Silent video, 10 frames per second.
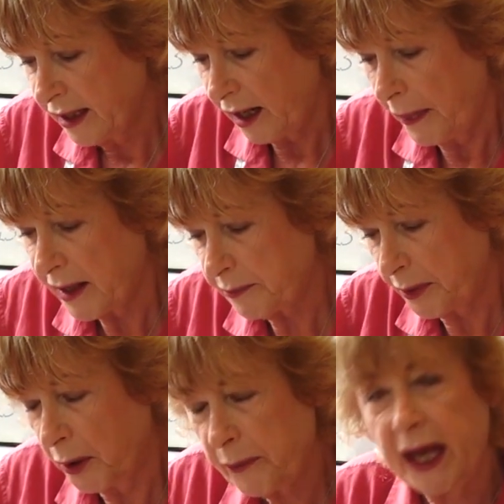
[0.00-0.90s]
and then
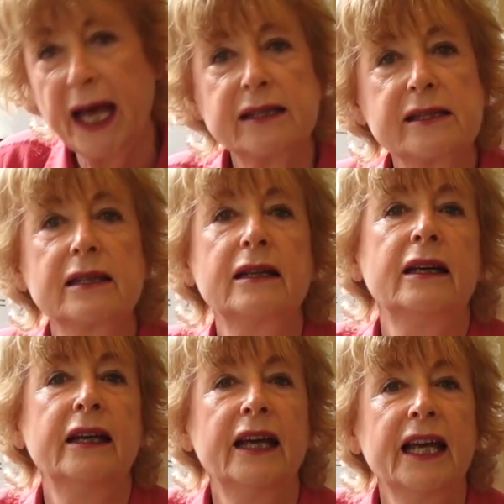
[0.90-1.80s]
pop that
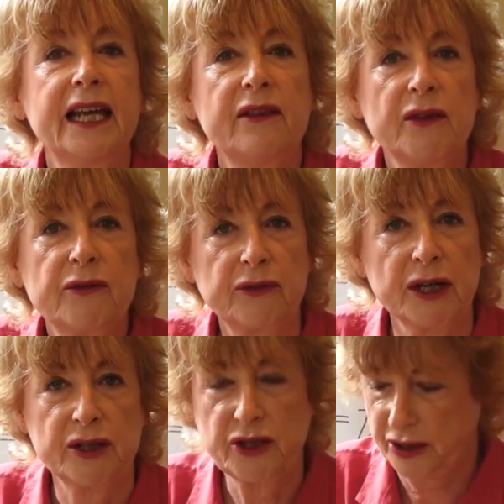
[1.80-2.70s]
in the
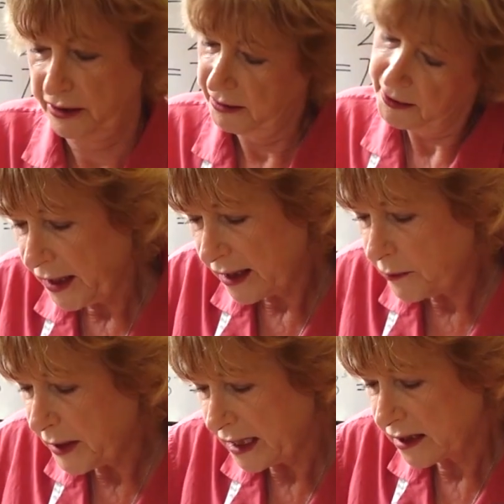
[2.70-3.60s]
fridge. 30
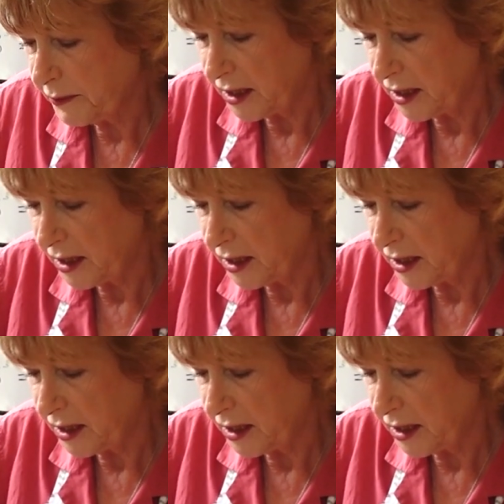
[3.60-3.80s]
minutes